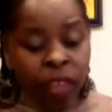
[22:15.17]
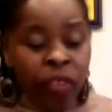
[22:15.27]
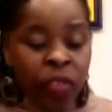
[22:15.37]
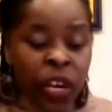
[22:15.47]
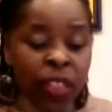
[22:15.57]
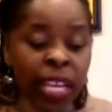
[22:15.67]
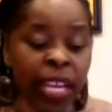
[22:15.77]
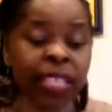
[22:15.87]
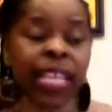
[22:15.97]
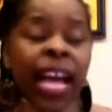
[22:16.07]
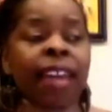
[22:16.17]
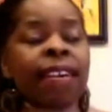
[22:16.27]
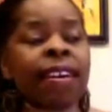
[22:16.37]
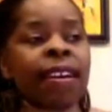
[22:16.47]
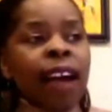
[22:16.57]
The third thing is that,
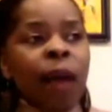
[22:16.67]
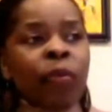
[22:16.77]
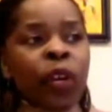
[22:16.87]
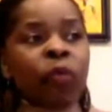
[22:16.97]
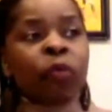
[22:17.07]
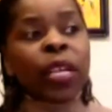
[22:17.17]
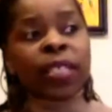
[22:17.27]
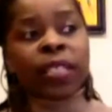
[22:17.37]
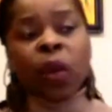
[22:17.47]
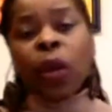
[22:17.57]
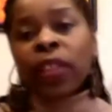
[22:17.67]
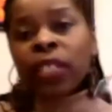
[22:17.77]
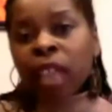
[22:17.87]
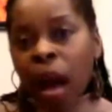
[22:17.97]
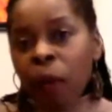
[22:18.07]
third reason, or one of
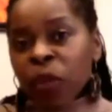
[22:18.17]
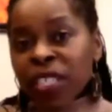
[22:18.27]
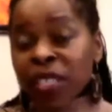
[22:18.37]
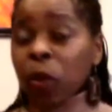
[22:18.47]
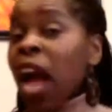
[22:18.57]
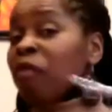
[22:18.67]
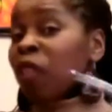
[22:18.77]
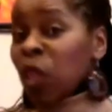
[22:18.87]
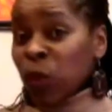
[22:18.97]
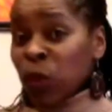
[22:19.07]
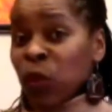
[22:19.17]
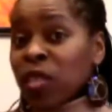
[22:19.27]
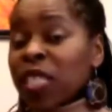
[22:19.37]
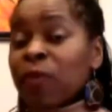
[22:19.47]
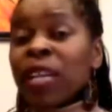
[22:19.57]
the top reasons why I feel that we do
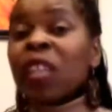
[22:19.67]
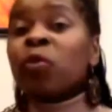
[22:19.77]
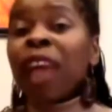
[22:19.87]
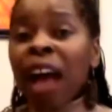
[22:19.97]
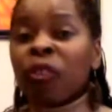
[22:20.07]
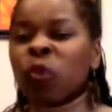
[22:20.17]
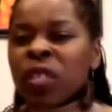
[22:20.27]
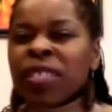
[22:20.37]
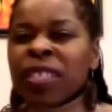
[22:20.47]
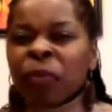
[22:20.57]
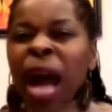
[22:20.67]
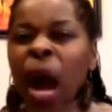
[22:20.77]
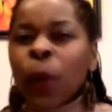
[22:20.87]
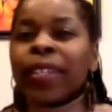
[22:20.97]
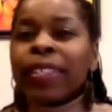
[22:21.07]
this is because we have a real sense of
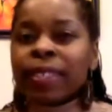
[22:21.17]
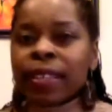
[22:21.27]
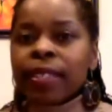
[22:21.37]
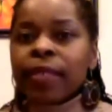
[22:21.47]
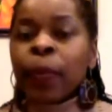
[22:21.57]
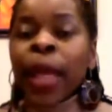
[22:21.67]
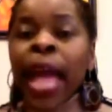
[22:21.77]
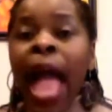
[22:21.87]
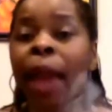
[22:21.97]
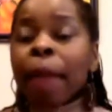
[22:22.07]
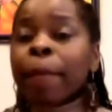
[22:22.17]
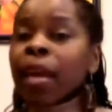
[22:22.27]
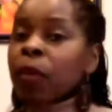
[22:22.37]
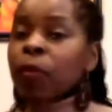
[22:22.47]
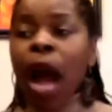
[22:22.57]
powerlessness. And it
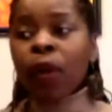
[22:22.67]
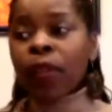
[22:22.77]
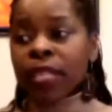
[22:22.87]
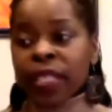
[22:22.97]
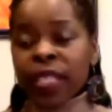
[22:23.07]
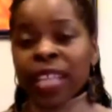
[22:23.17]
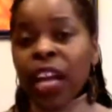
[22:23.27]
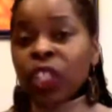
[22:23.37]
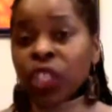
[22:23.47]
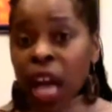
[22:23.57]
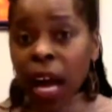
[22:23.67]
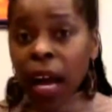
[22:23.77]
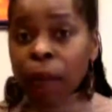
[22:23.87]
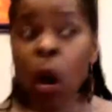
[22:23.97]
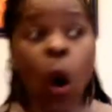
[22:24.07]
may be powerlessness at our
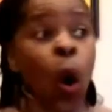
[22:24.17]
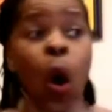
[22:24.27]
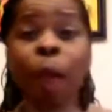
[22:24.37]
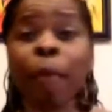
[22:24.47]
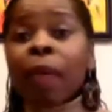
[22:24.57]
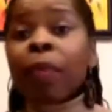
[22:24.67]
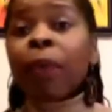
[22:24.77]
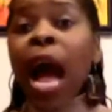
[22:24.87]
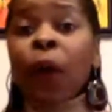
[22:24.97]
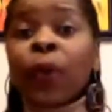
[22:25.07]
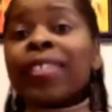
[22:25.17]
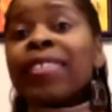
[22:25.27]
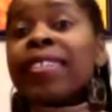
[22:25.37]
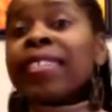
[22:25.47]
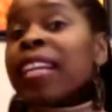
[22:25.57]
job, or it may be
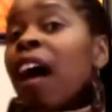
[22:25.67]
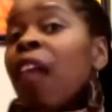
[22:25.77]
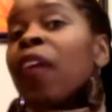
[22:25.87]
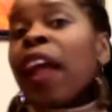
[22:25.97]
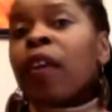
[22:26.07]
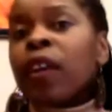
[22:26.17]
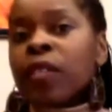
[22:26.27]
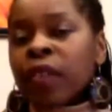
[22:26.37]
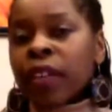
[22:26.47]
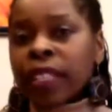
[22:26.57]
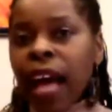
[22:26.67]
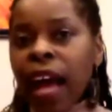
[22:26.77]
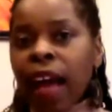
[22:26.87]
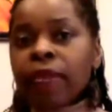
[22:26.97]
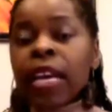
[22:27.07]
powerlessness in other areas of our
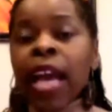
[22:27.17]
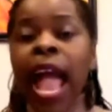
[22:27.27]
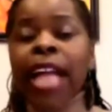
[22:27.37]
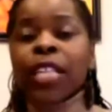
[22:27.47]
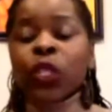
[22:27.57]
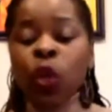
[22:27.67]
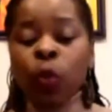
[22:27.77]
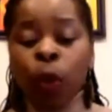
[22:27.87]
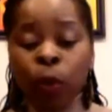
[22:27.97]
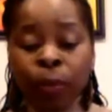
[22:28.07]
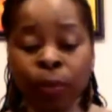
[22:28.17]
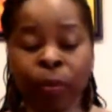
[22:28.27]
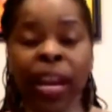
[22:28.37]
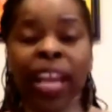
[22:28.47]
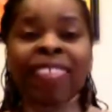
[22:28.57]
lives. And so, but we
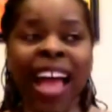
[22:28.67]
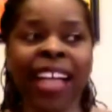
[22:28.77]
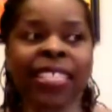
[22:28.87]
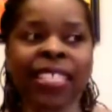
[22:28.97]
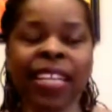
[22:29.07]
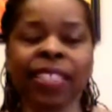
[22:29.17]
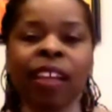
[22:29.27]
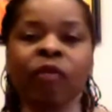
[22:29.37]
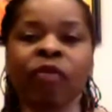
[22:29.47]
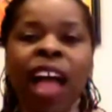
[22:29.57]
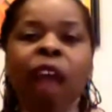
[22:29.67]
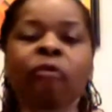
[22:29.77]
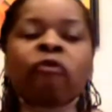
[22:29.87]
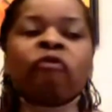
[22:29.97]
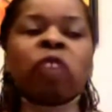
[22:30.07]
bring that sense of not
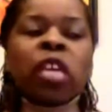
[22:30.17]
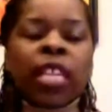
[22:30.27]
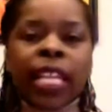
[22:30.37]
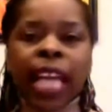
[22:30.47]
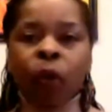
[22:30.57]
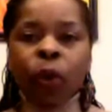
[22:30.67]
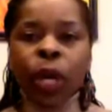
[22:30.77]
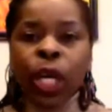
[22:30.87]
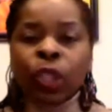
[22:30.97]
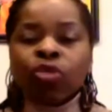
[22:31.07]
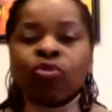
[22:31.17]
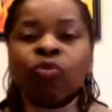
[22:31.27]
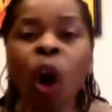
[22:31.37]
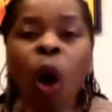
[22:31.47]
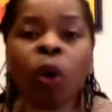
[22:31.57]
feeling like we're in
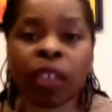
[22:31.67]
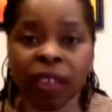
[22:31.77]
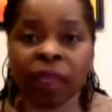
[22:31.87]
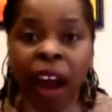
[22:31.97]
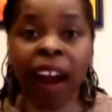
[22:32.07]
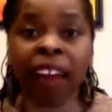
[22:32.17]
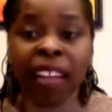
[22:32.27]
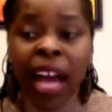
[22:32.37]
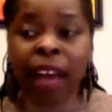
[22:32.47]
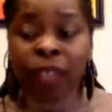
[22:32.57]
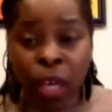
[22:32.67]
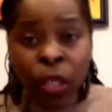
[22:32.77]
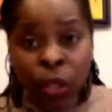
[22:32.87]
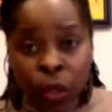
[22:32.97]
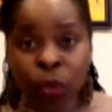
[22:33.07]
control of our lives
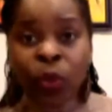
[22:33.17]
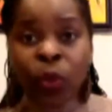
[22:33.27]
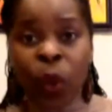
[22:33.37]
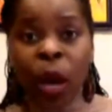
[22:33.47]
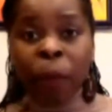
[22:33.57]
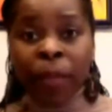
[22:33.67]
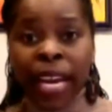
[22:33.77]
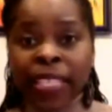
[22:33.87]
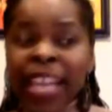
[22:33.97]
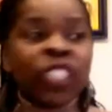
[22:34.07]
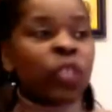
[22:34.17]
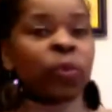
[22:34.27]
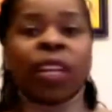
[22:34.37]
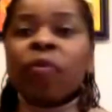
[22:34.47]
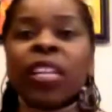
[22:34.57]
to the workplace. And it
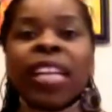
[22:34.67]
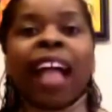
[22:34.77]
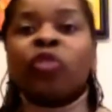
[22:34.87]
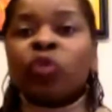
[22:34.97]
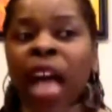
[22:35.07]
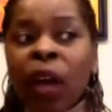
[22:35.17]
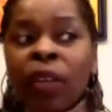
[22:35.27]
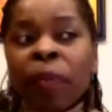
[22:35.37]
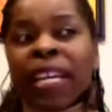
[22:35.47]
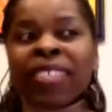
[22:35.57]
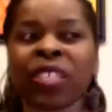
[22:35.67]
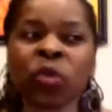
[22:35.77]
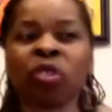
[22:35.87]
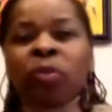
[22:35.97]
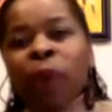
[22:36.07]
just becomes a natural outlet because
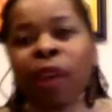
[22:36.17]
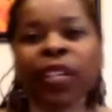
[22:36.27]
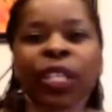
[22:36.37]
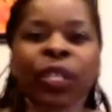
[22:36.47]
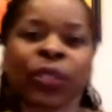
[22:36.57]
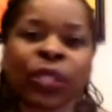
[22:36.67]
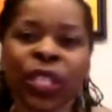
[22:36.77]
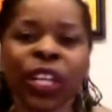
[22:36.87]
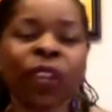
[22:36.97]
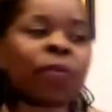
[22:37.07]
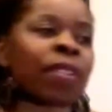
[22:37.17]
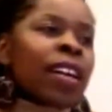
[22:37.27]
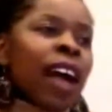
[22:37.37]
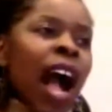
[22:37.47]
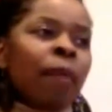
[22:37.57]
it's sort of part of the culture.
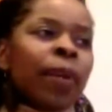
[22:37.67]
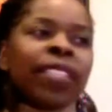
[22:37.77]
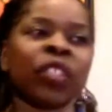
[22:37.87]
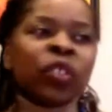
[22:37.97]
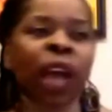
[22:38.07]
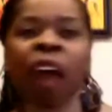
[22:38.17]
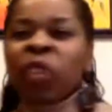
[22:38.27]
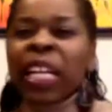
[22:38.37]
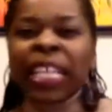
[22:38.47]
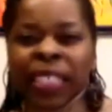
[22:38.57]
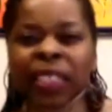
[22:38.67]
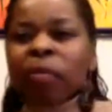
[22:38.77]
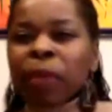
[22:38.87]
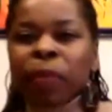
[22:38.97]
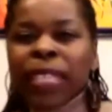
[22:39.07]
Unless you're out really
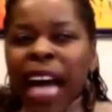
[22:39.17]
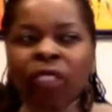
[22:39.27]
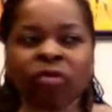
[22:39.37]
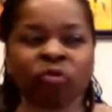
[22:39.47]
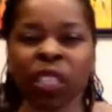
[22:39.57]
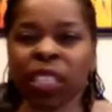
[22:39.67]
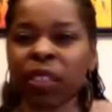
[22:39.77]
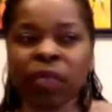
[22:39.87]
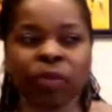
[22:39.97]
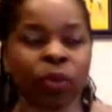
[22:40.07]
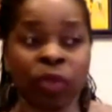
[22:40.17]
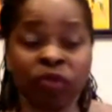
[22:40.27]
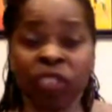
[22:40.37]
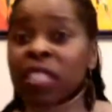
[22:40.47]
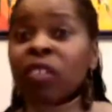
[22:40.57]
cussing people out and really, you know, doing
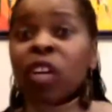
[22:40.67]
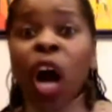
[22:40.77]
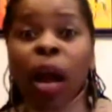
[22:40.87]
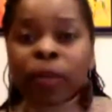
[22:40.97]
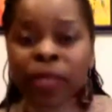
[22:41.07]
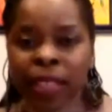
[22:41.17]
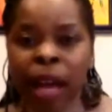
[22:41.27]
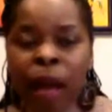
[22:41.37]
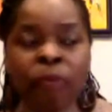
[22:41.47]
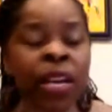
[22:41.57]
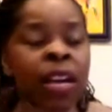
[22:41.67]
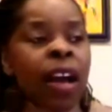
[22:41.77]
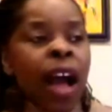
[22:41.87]
physical harm to them,